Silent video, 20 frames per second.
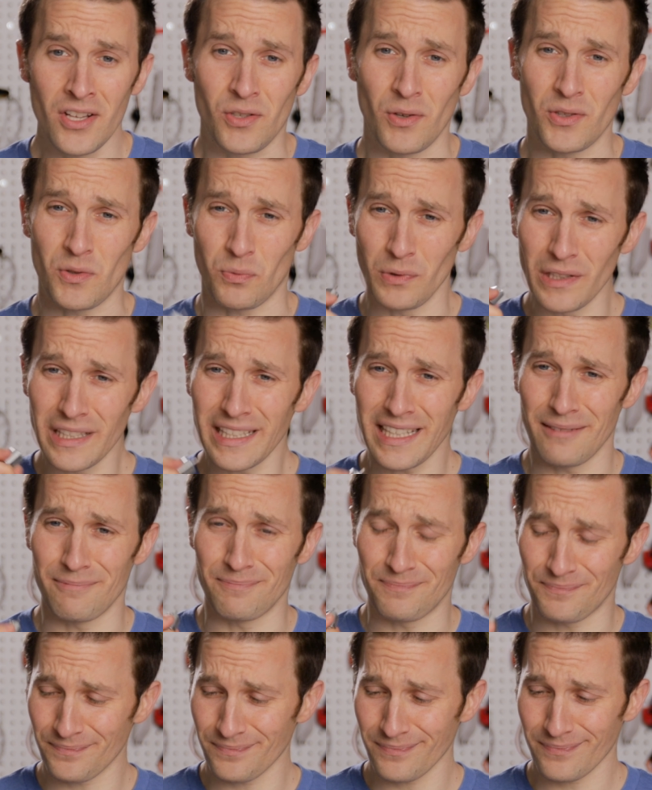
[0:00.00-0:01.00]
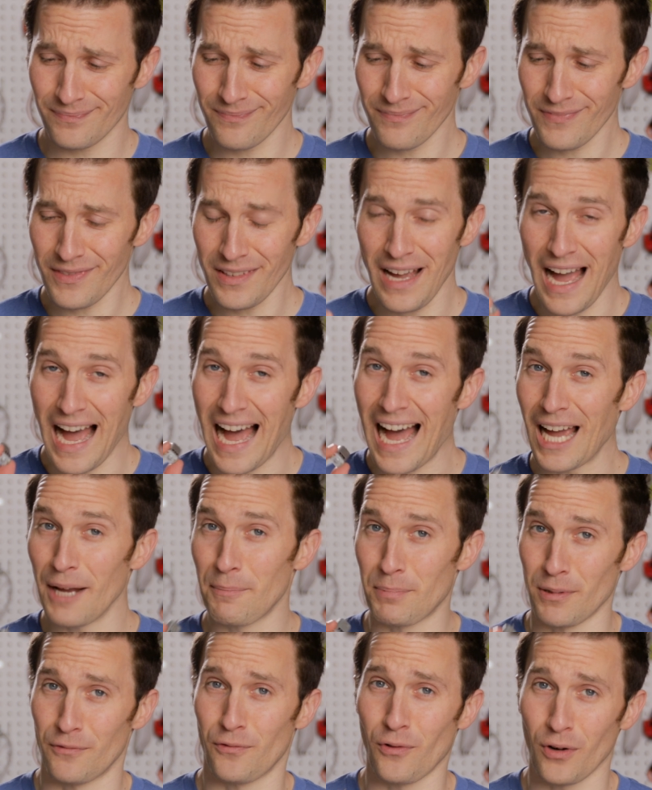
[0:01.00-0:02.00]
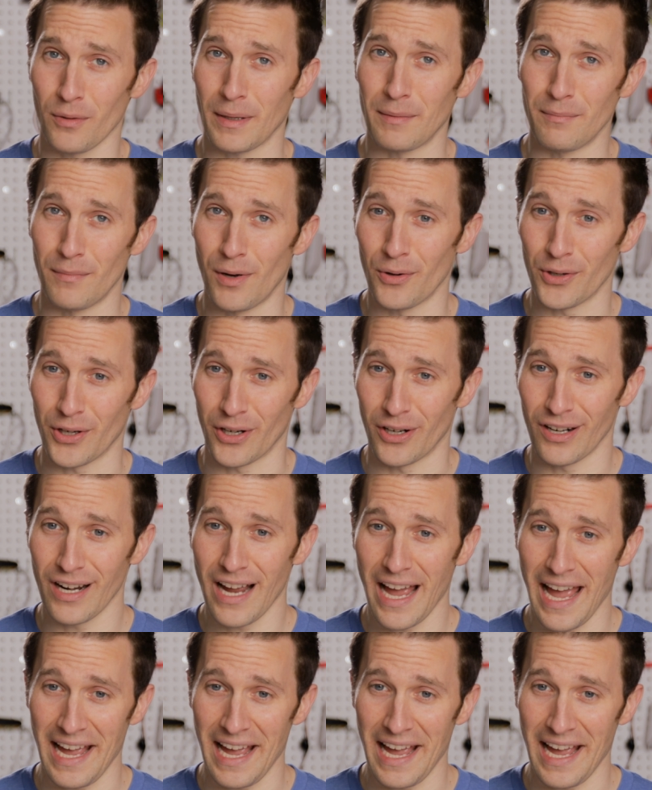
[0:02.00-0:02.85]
So it's really a high performing motor.